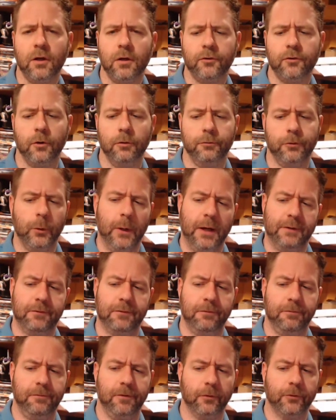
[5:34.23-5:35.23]
So if you have to
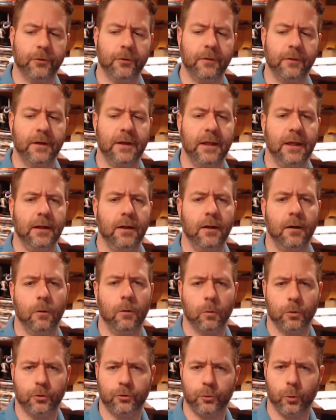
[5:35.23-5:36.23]
filter the data
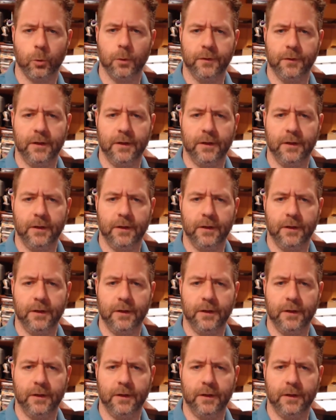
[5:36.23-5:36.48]
or sort